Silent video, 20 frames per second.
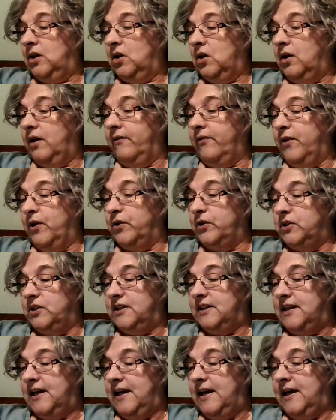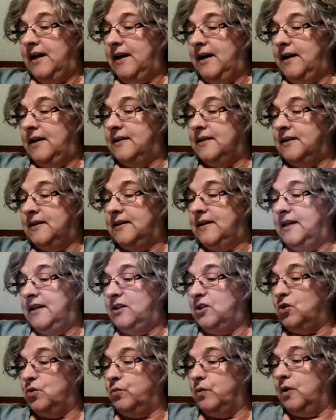a Thursday
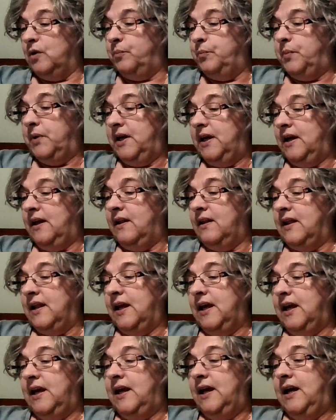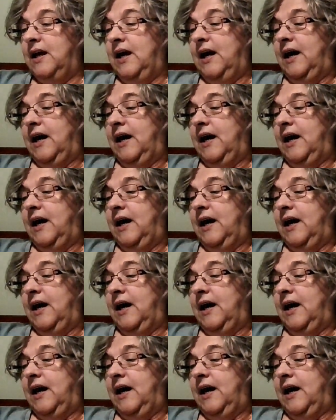stitch will be the